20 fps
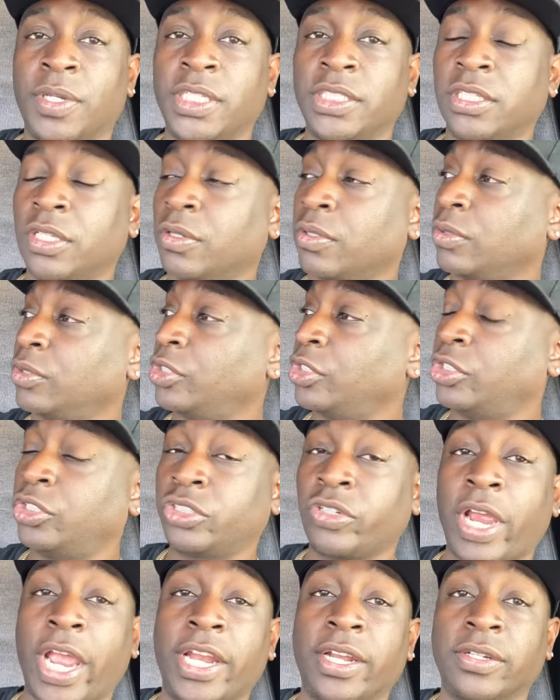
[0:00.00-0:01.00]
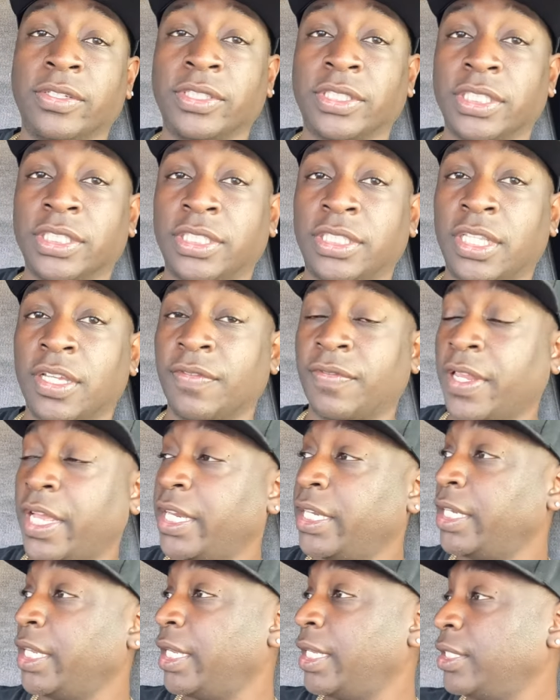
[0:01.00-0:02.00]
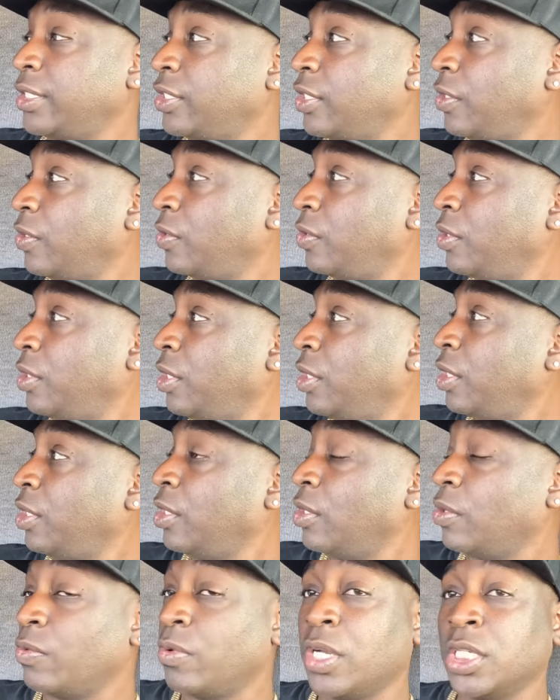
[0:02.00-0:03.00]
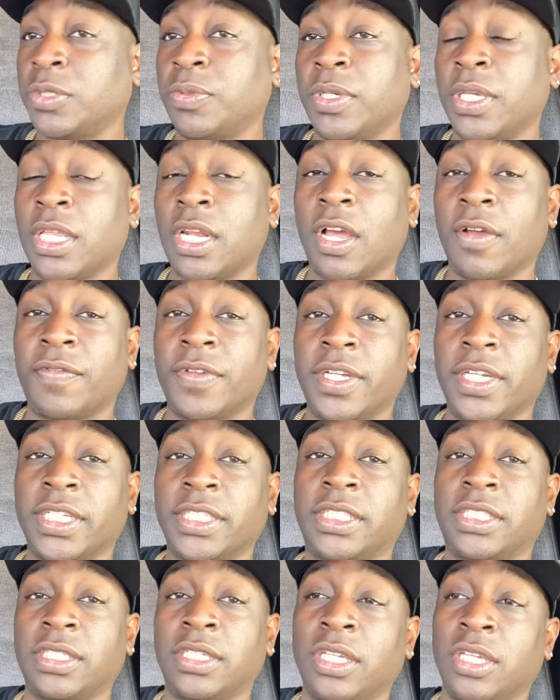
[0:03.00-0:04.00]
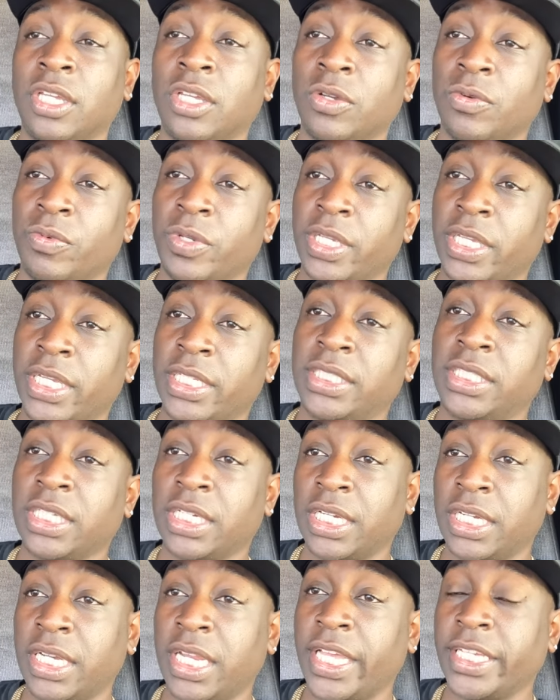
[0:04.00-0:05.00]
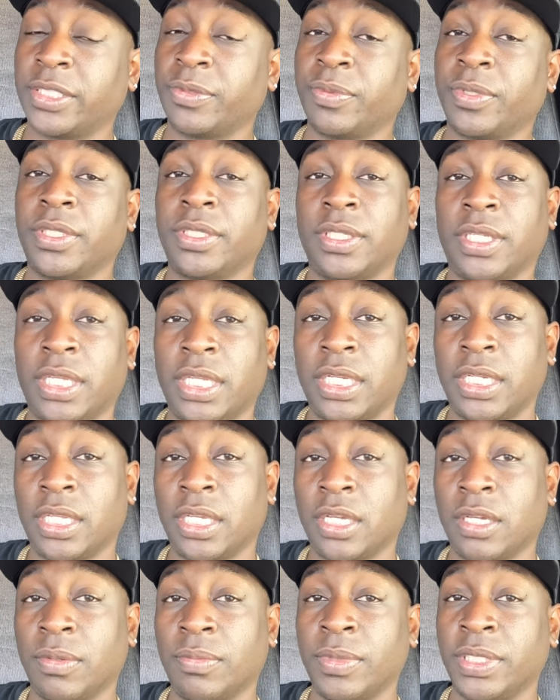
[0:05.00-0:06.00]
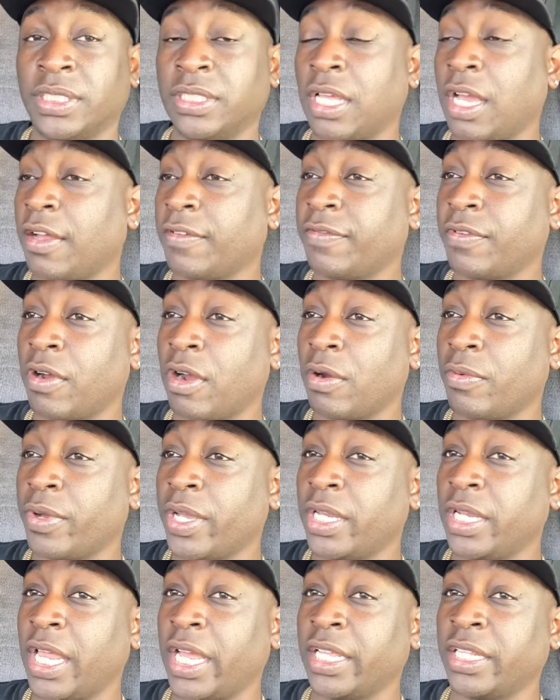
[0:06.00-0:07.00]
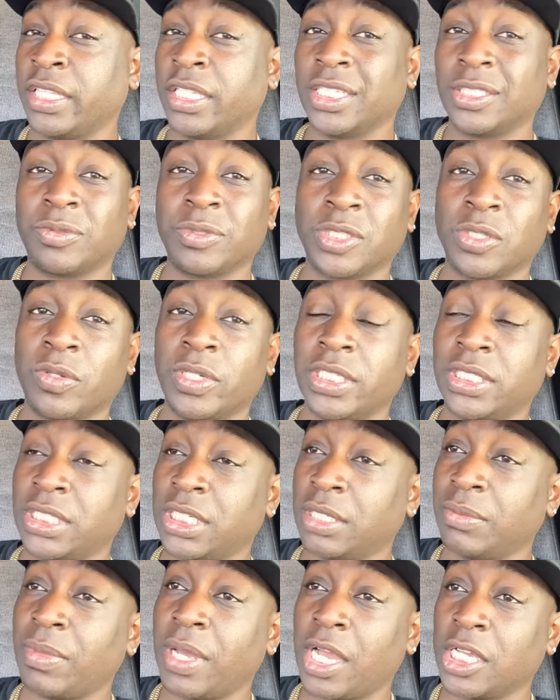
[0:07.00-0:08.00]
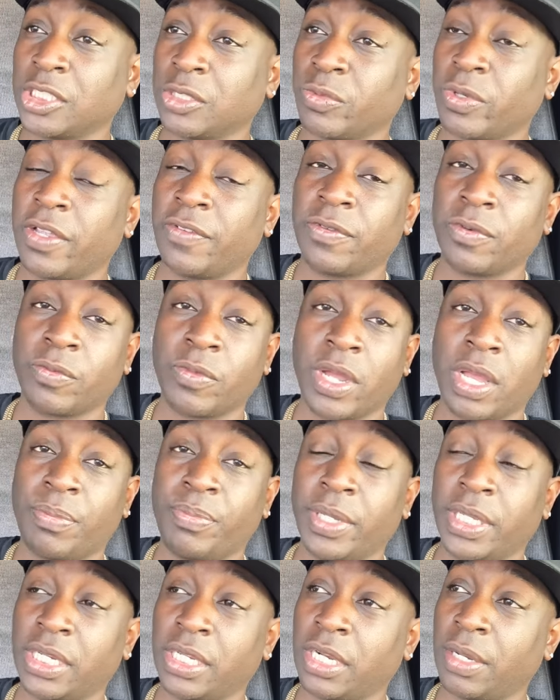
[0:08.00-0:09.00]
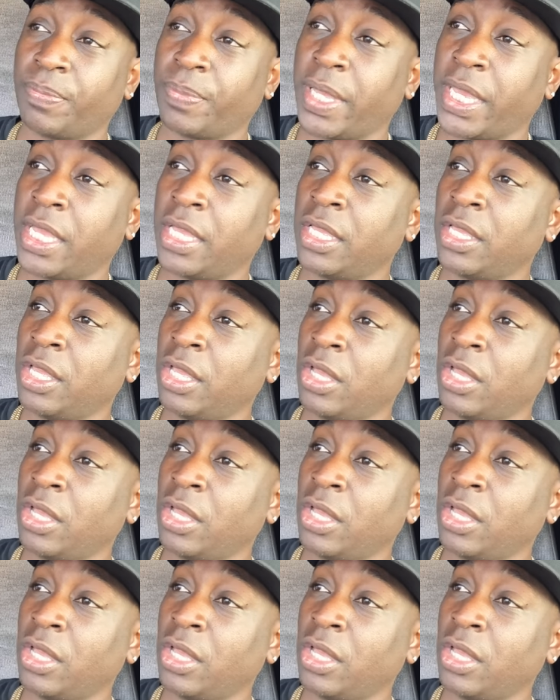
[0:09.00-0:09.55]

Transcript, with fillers: of these little tractors and stuff like that. So once we get off of this, we get to the next one, and it's not far away. Like this was only 10 miles away from where I picked it up at.